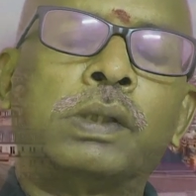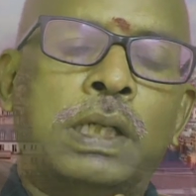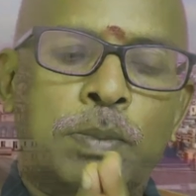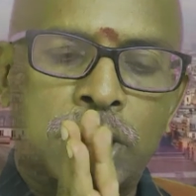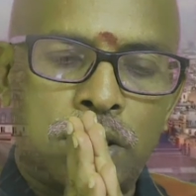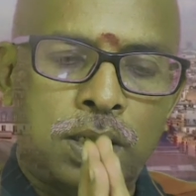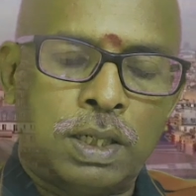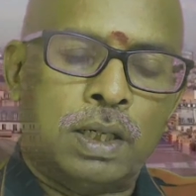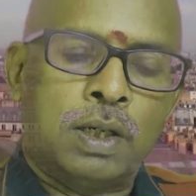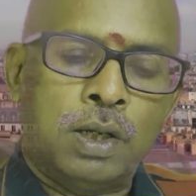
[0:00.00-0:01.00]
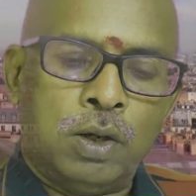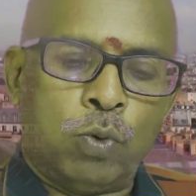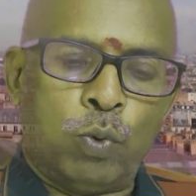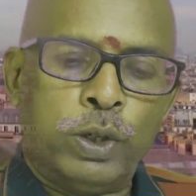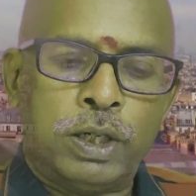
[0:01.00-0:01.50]
Namaskar.
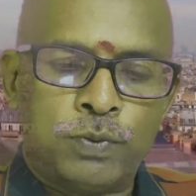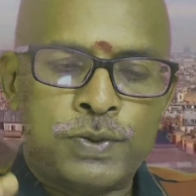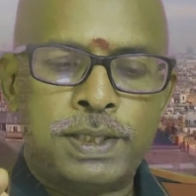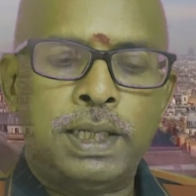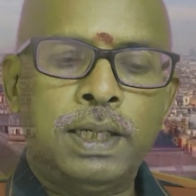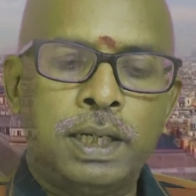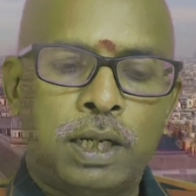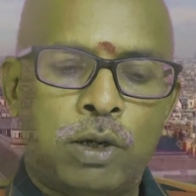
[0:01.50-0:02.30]
We have seen